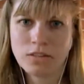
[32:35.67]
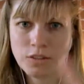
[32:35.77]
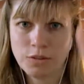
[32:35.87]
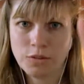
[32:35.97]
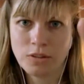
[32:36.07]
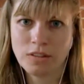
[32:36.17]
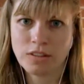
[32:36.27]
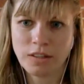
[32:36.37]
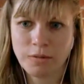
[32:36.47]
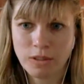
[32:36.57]
two
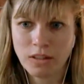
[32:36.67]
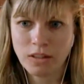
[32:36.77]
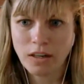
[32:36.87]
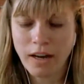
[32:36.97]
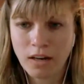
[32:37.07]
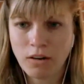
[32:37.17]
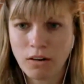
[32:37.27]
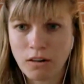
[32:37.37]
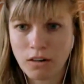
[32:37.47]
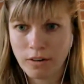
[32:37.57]
things I would add
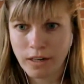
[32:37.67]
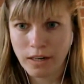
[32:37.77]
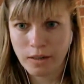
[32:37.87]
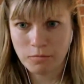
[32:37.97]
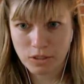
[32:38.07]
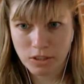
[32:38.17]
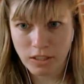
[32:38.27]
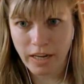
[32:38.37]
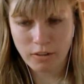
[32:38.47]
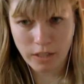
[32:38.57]
are to
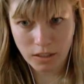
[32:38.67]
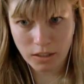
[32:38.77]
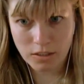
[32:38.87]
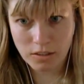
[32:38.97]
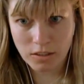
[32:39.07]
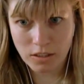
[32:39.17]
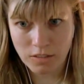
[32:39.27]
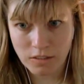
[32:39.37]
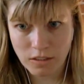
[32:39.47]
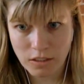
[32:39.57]
that great list that
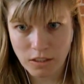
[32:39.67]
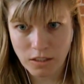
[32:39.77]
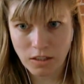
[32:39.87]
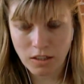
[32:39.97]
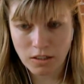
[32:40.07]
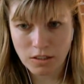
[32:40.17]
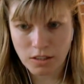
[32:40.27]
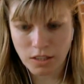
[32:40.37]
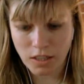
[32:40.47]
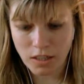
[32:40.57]
Jeff's starting
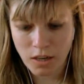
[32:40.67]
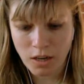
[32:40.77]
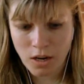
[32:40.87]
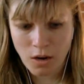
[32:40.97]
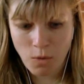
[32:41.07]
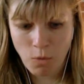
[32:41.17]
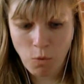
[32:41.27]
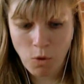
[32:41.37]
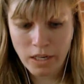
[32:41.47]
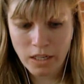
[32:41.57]
is that
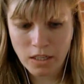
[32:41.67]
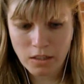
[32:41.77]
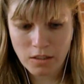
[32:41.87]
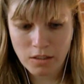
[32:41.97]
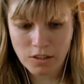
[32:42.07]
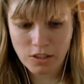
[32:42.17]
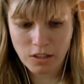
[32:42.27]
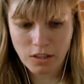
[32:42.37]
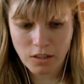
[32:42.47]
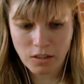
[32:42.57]
one is
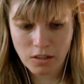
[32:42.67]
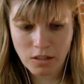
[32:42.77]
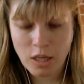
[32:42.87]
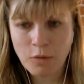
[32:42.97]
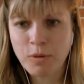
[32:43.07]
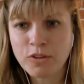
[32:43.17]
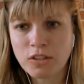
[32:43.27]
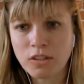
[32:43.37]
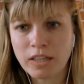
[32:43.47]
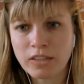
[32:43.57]
keep your
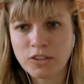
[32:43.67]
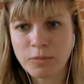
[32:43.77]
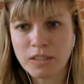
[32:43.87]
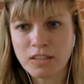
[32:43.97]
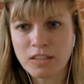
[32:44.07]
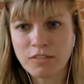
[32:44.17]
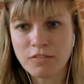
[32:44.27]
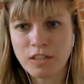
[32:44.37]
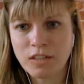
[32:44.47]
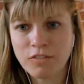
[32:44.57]
selector
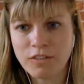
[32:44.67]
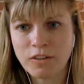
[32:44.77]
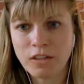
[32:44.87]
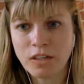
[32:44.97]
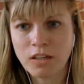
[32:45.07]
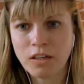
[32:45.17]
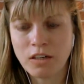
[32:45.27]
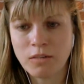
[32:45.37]
specificity fairly